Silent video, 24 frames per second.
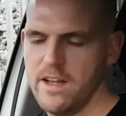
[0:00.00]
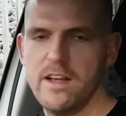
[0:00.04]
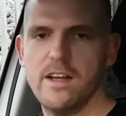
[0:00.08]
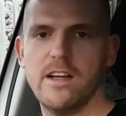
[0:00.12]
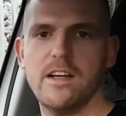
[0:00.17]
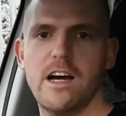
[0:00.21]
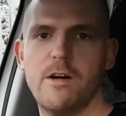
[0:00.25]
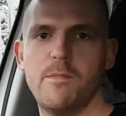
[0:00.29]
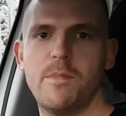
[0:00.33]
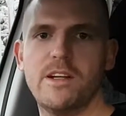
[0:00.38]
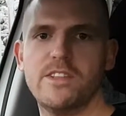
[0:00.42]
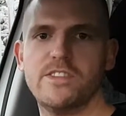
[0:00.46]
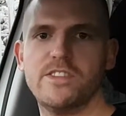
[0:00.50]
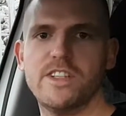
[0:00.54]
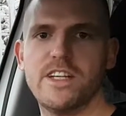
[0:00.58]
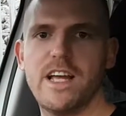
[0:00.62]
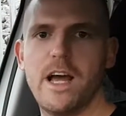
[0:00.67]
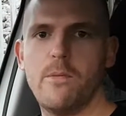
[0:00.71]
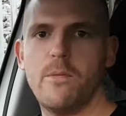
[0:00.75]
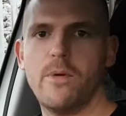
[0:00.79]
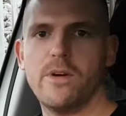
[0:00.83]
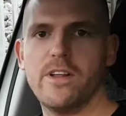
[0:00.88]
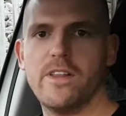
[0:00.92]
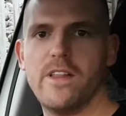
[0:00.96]
I managed to get
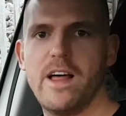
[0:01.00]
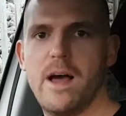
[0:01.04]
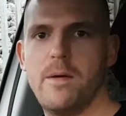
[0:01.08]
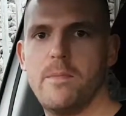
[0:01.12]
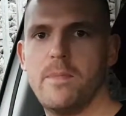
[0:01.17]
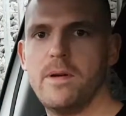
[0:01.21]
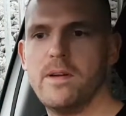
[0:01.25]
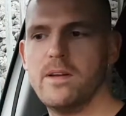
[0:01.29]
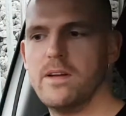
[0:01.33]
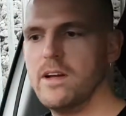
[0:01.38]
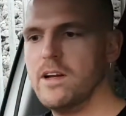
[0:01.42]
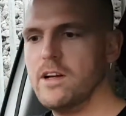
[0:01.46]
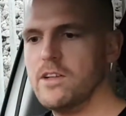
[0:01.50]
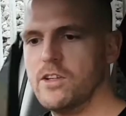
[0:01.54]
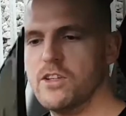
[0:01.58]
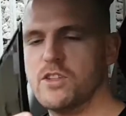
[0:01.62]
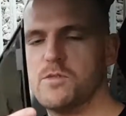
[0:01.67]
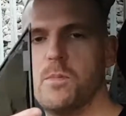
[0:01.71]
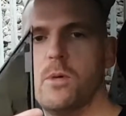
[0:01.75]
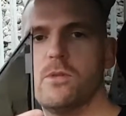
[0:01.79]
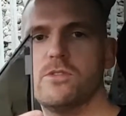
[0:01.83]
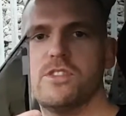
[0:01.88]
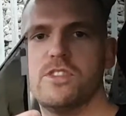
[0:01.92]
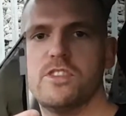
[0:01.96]
one of them. The
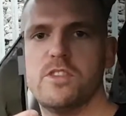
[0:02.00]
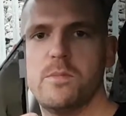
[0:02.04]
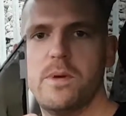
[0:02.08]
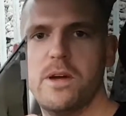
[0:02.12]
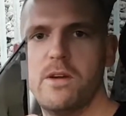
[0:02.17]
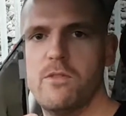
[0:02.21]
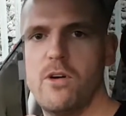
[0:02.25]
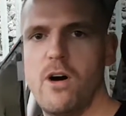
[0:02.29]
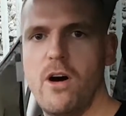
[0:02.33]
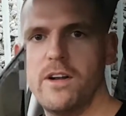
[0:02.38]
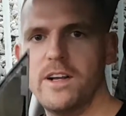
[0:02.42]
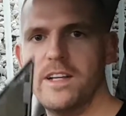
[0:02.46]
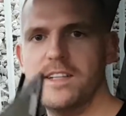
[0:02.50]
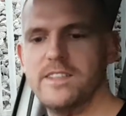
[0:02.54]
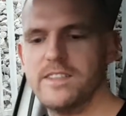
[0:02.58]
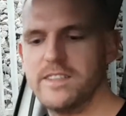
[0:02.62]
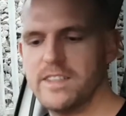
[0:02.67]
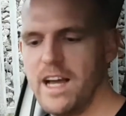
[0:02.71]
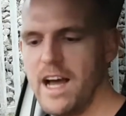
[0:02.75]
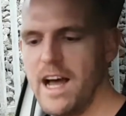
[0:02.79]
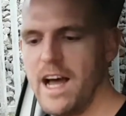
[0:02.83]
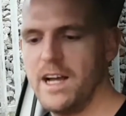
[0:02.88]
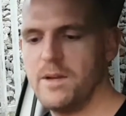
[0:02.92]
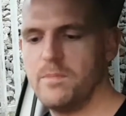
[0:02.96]
sponge is a bit rotten
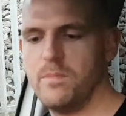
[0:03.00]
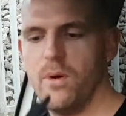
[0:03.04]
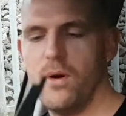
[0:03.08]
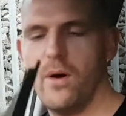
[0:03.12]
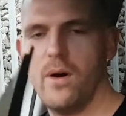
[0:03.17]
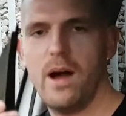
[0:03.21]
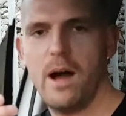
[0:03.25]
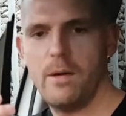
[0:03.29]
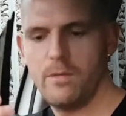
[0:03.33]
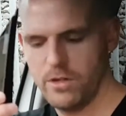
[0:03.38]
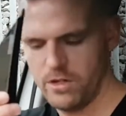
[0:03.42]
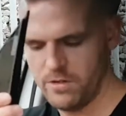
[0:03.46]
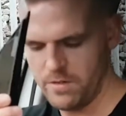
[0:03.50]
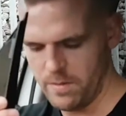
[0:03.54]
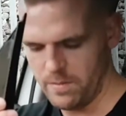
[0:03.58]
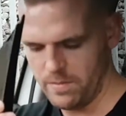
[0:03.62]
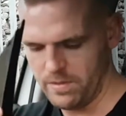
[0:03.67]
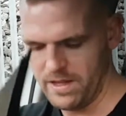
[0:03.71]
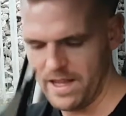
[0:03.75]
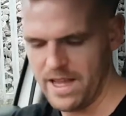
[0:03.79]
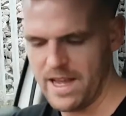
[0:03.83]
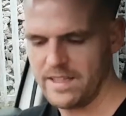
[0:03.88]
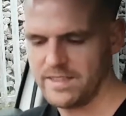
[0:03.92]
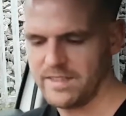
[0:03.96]
inside, but I'm going to
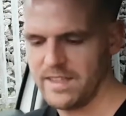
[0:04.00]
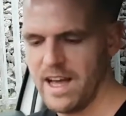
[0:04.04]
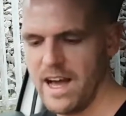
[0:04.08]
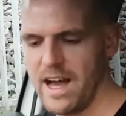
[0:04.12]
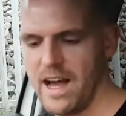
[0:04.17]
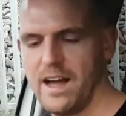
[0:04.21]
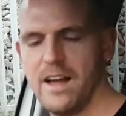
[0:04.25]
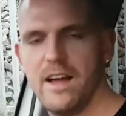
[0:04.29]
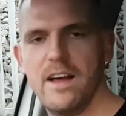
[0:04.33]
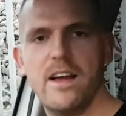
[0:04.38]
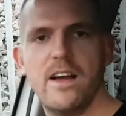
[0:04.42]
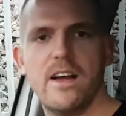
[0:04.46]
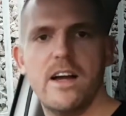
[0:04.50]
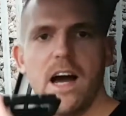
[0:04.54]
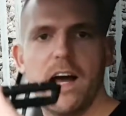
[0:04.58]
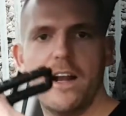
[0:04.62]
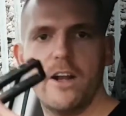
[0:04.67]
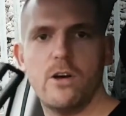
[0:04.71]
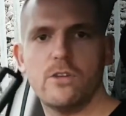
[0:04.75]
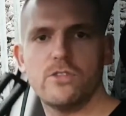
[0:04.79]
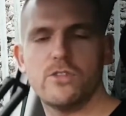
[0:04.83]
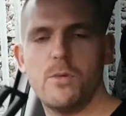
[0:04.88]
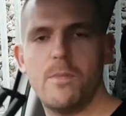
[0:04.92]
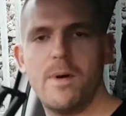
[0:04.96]
replace that. And I
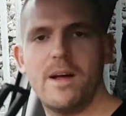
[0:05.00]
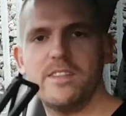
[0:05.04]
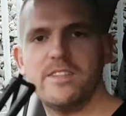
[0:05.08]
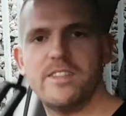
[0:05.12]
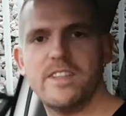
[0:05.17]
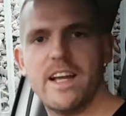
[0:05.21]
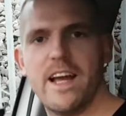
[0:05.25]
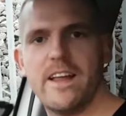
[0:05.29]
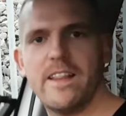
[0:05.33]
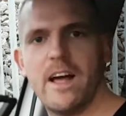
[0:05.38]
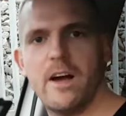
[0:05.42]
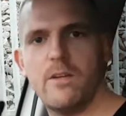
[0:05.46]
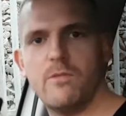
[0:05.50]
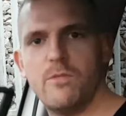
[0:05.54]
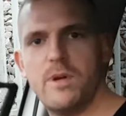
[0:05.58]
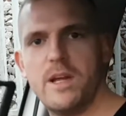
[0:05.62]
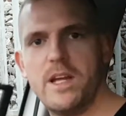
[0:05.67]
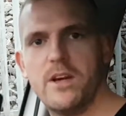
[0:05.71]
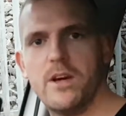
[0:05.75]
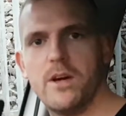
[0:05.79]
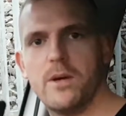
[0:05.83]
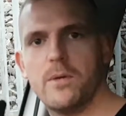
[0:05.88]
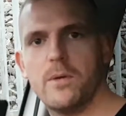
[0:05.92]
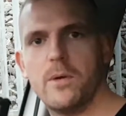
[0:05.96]
also managed to get that
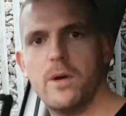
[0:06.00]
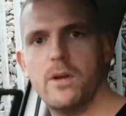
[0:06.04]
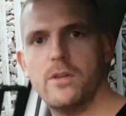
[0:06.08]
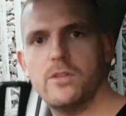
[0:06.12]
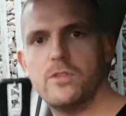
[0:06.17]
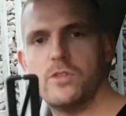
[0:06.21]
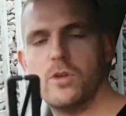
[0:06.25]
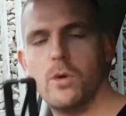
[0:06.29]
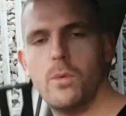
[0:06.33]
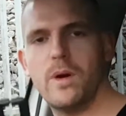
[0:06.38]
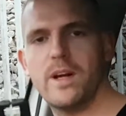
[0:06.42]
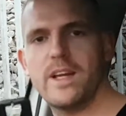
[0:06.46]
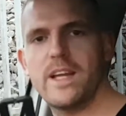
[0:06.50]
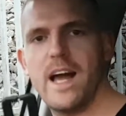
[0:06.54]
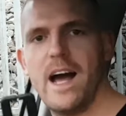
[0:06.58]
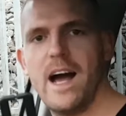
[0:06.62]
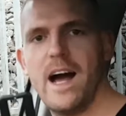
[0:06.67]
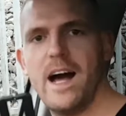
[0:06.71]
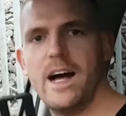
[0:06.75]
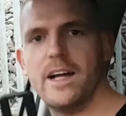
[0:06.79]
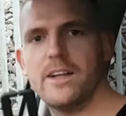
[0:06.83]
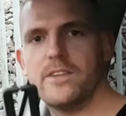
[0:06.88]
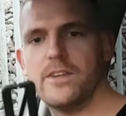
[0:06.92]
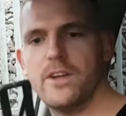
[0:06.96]
rear door
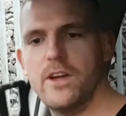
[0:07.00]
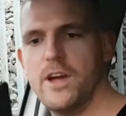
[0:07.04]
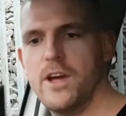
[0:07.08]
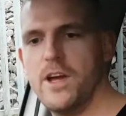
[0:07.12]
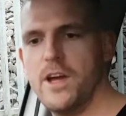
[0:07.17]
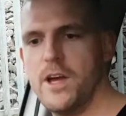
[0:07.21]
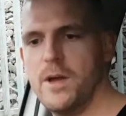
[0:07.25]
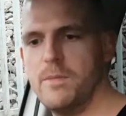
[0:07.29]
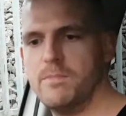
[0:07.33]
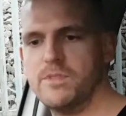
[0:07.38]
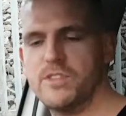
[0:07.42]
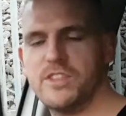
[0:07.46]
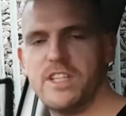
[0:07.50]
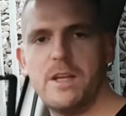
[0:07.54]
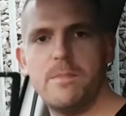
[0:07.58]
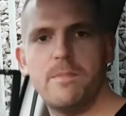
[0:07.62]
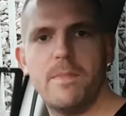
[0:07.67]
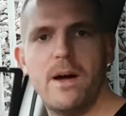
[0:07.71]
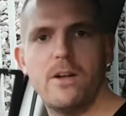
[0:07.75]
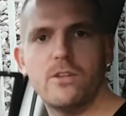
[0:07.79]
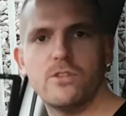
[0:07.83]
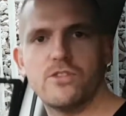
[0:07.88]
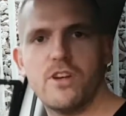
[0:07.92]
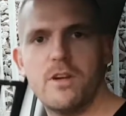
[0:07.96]
card
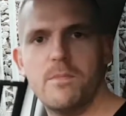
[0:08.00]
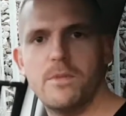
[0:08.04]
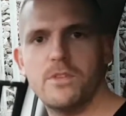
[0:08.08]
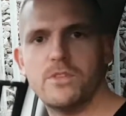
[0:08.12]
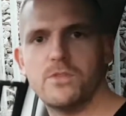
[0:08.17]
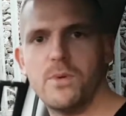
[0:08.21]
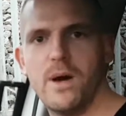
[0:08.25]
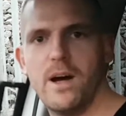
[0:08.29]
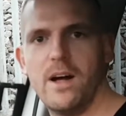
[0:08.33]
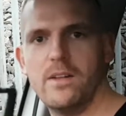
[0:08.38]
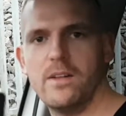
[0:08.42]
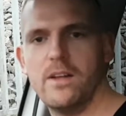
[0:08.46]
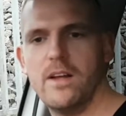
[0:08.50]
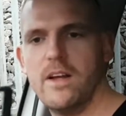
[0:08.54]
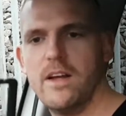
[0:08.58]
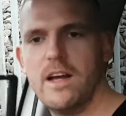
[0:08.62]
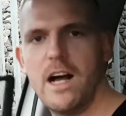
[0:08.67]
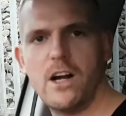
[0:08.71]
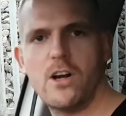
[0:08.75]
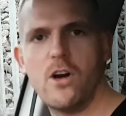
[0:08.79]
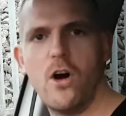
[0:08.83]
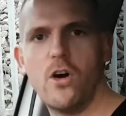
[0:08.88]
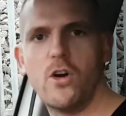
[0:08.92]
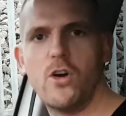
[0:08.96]
seatbelt trim as well. I
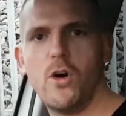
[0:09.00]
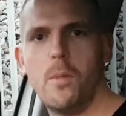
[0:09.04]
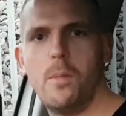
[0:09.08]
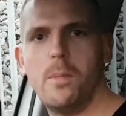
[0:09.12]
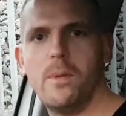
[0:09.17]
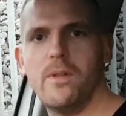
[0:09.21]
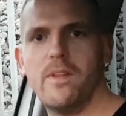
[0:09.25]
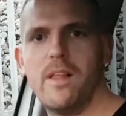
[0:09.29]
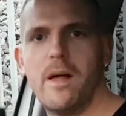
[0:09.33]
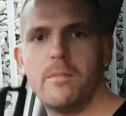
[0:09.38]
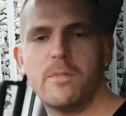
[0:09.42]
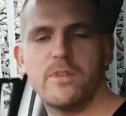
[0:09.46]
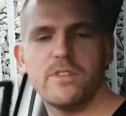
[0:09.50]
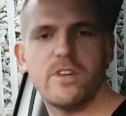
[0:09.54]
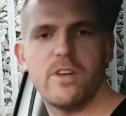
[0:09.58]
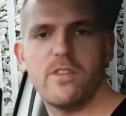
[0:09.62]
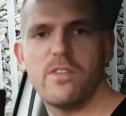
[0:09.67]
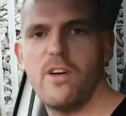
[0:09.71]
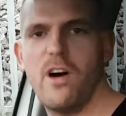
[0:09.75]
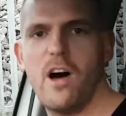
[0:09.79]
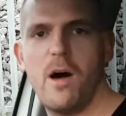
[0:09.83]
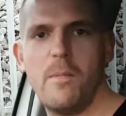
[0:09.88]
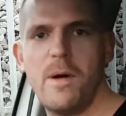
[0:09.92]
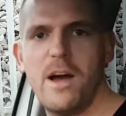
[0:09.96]
got a couple of them because I
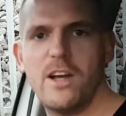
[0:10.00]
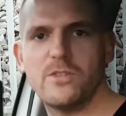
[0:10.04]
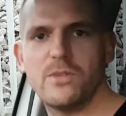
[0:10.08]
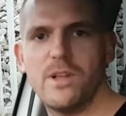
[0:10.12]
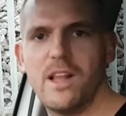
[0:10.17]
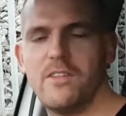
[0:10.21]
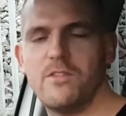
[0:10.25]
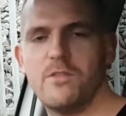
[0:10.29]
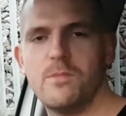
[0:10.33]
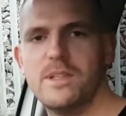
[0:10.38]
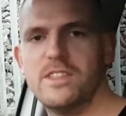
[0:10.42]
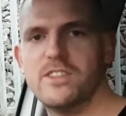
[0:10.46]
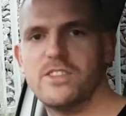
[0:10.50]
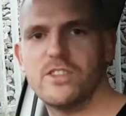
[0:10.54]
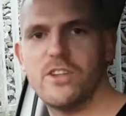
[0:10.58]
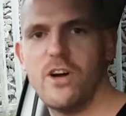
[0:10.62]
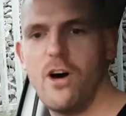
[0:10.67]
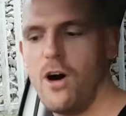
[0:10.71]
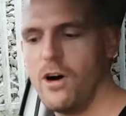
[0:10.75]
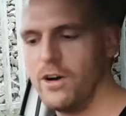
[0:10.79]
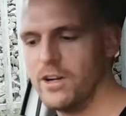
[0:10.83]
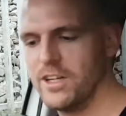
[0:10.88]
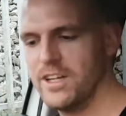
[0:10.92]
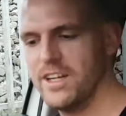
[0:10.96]
thought I may as well have them in
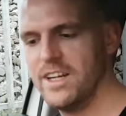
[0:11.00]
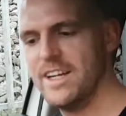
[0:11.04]
stock.